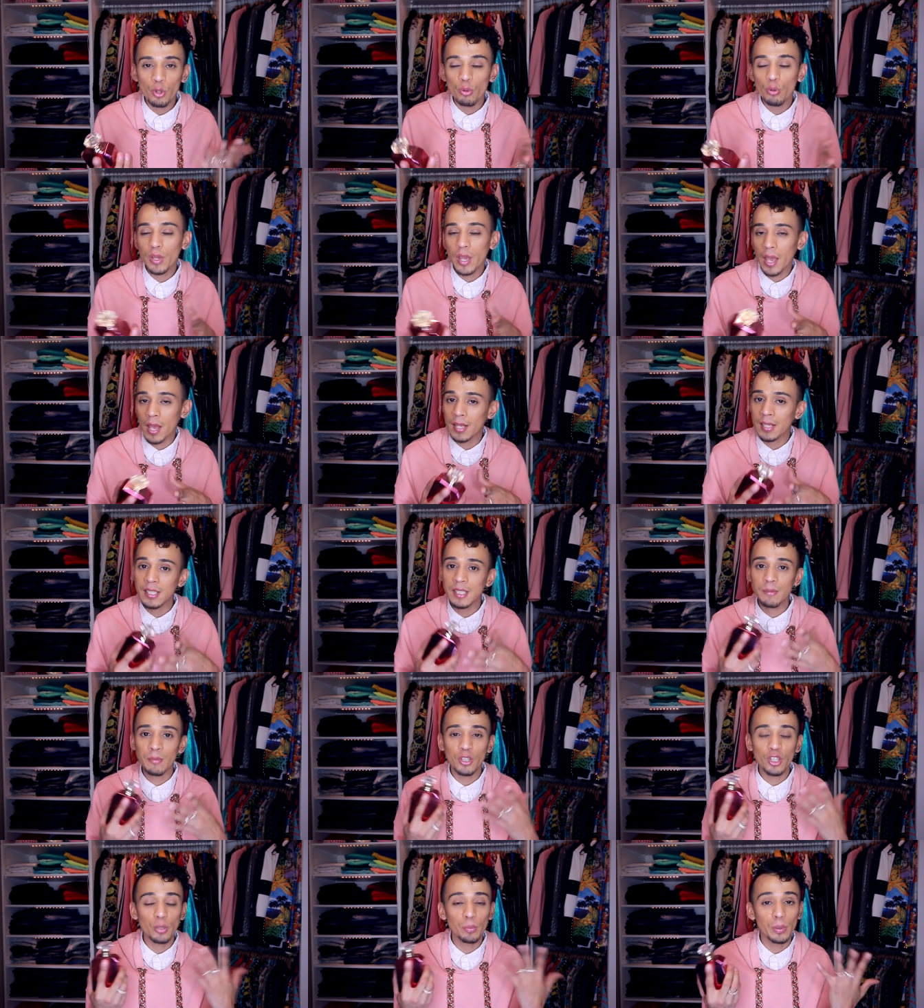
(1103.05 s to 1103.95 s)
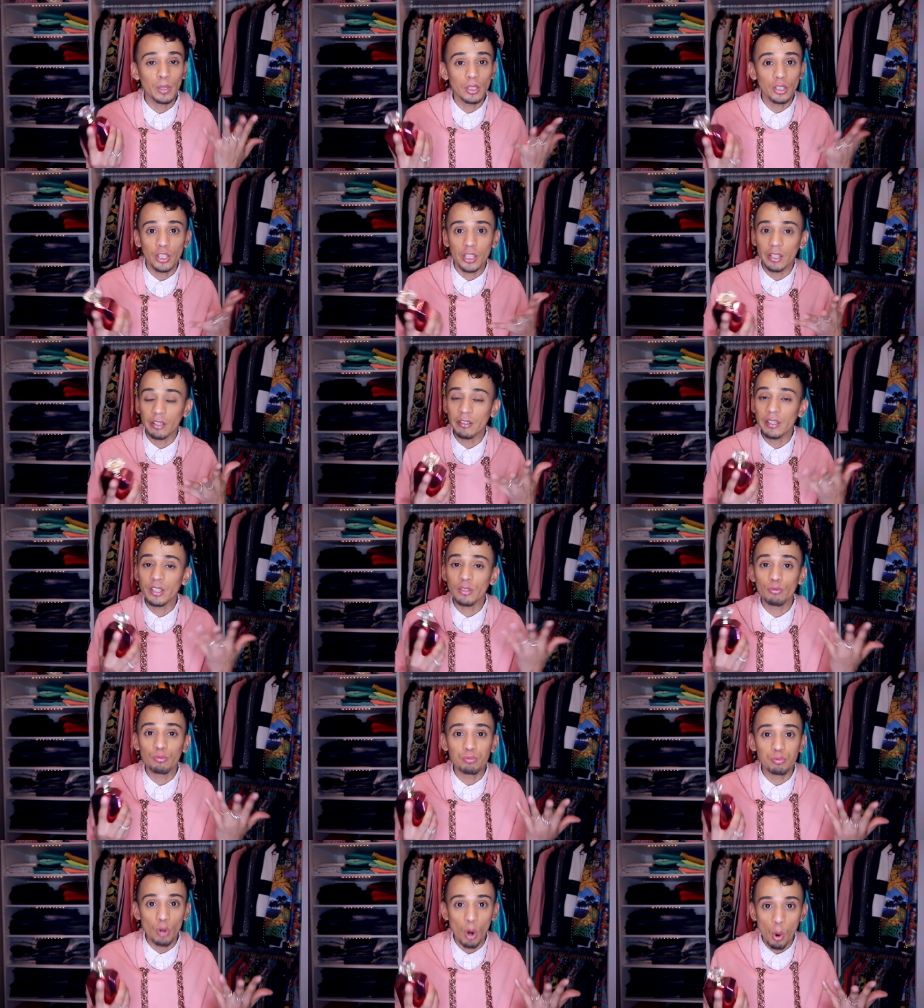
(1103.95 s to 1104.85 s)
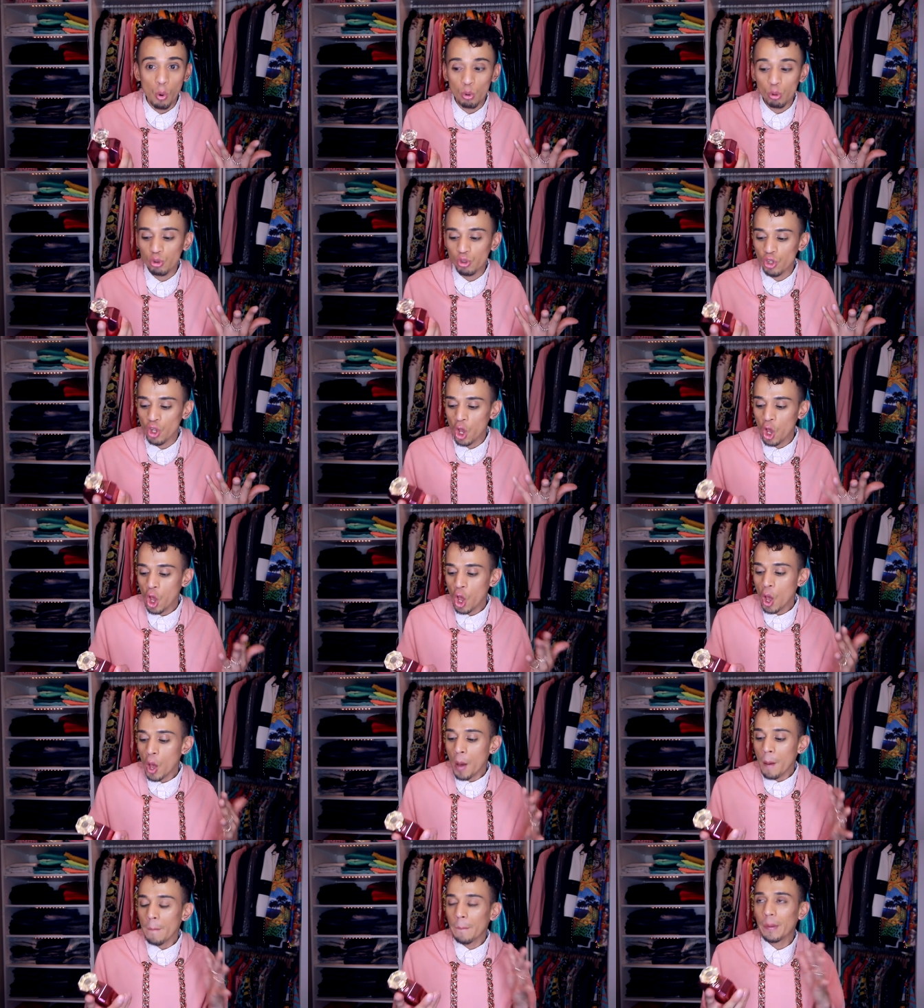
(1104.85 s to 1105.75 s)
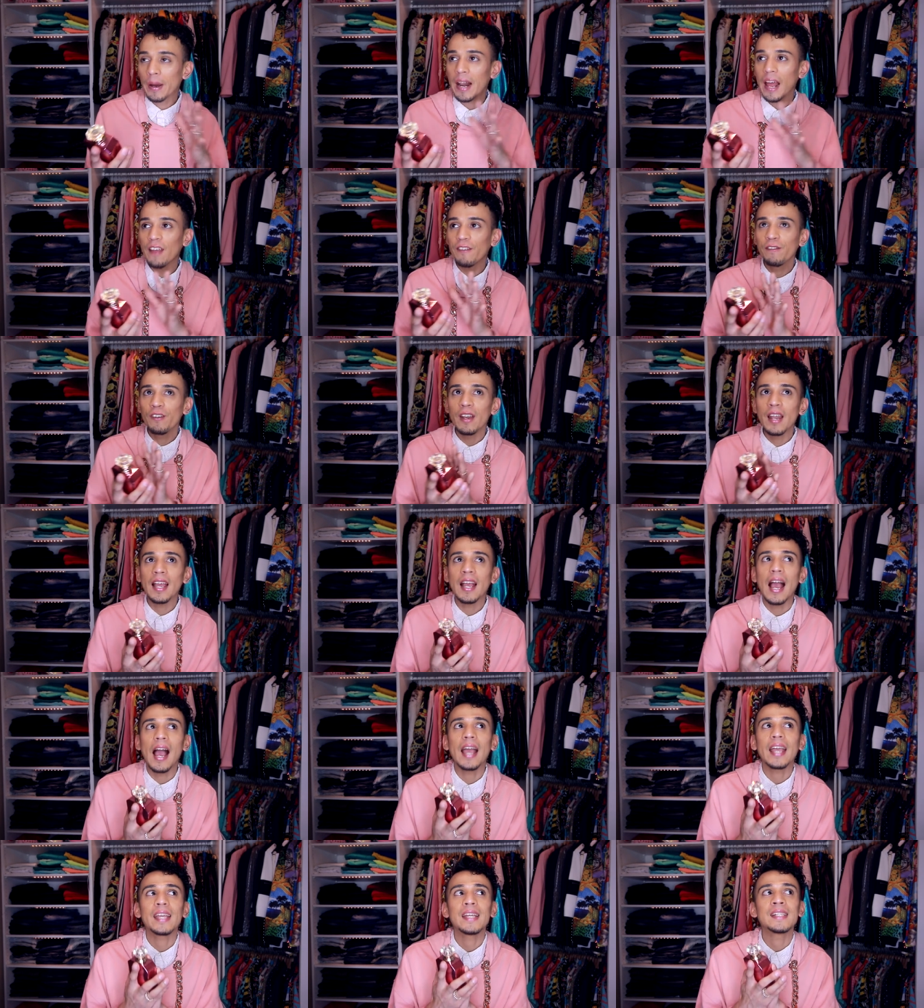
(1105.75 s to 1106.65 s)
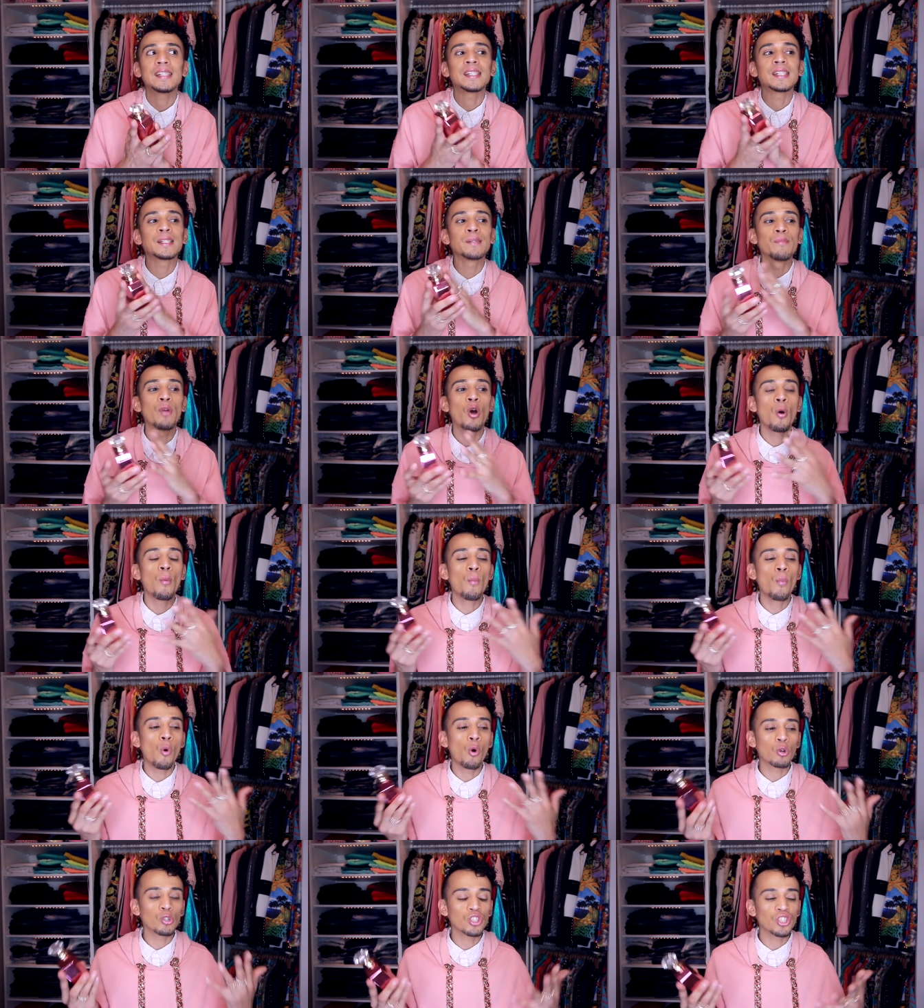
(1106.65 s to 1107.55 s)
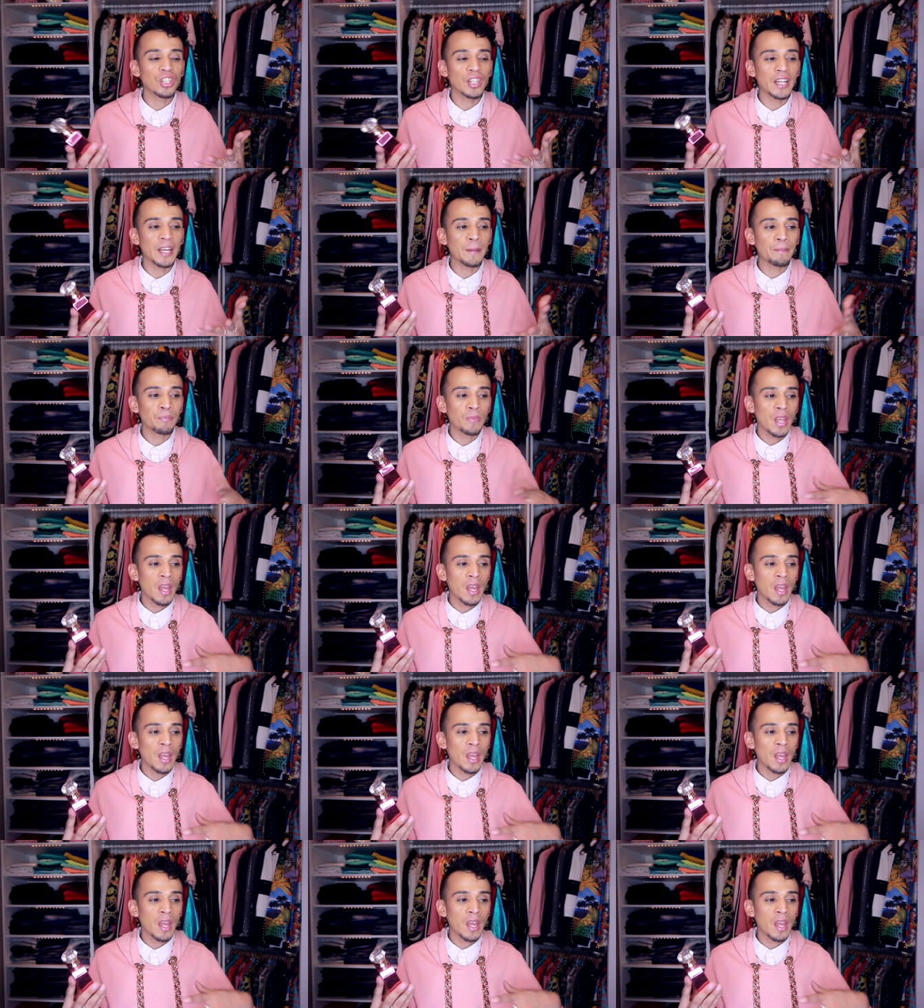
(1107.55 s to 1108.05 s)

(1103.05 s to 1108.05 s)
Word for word: You can smell the Bulgarian rose, but I feel like I can smell mostly